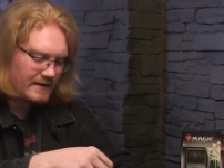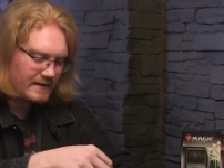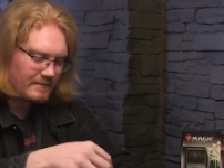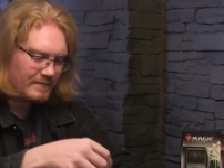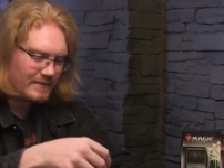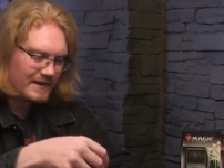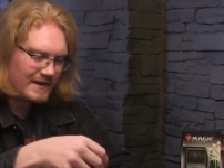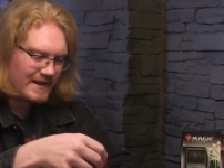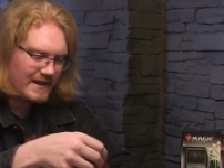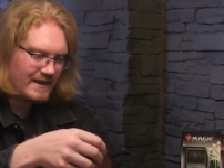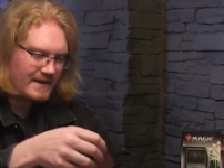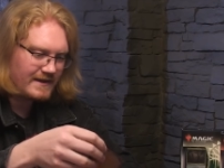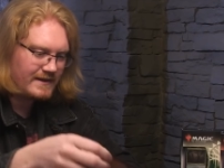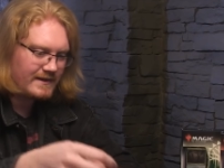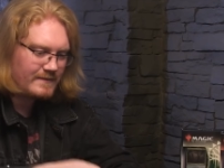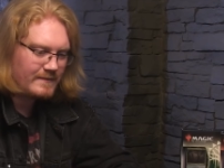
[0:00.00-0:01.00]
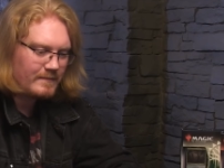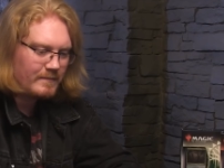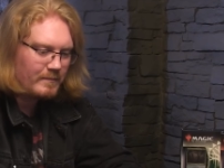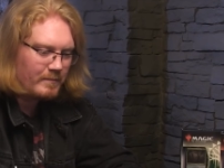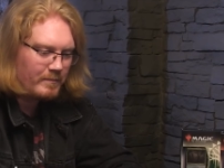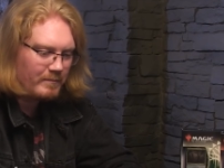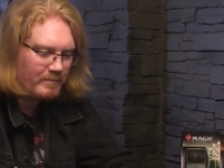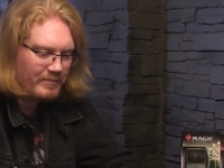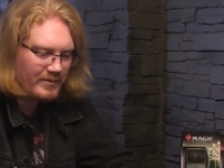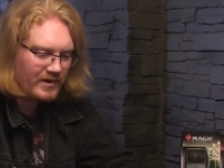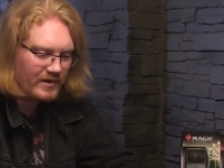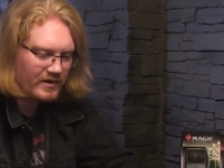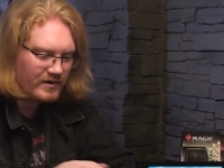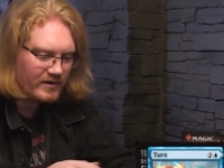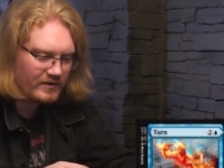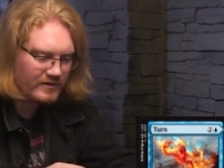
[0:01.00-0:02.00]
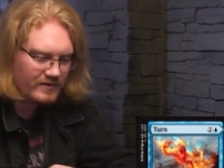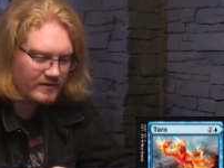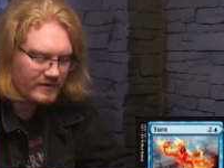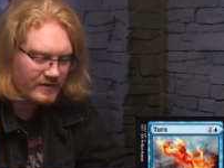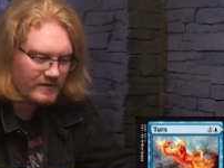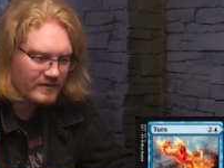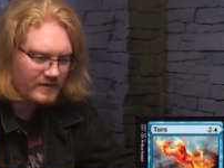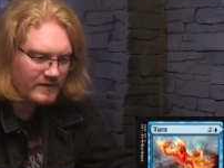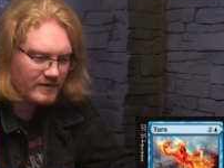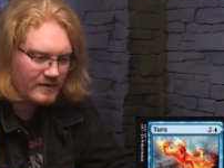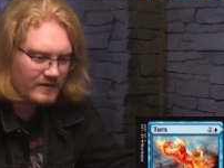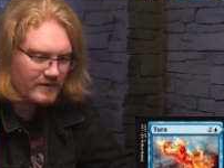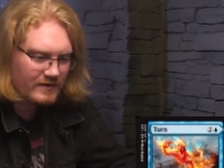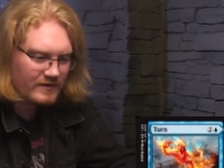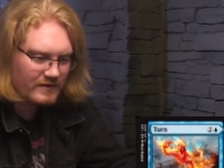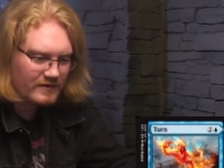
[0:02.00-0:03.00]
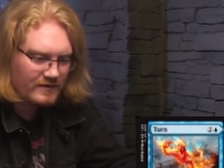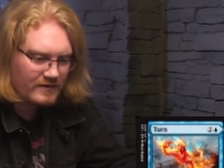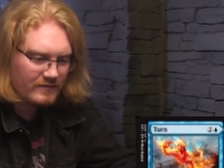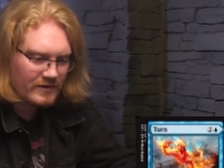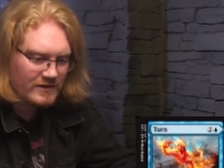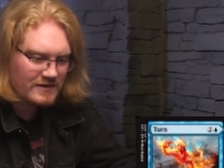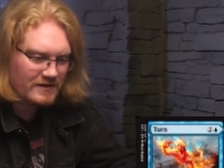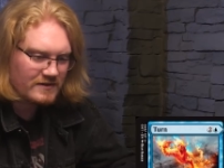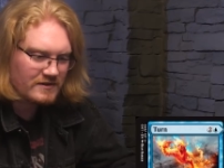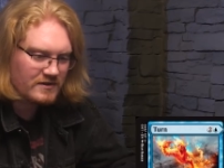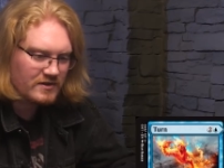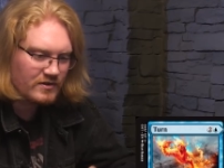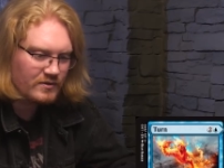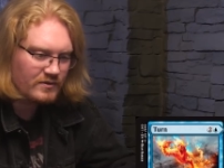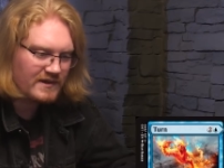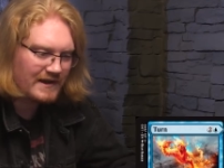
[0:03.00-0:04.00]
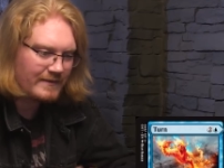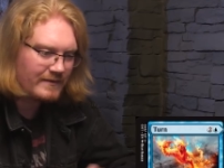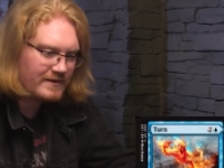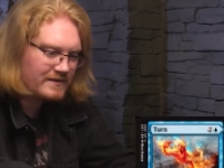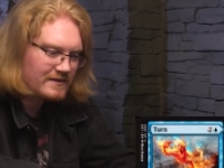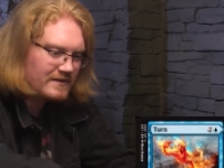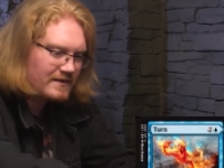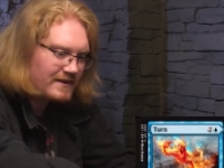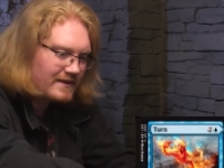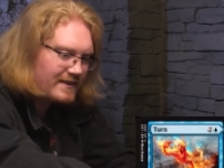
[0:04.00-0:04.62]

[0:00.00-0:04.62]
And play burn. Okay. Which does two damage to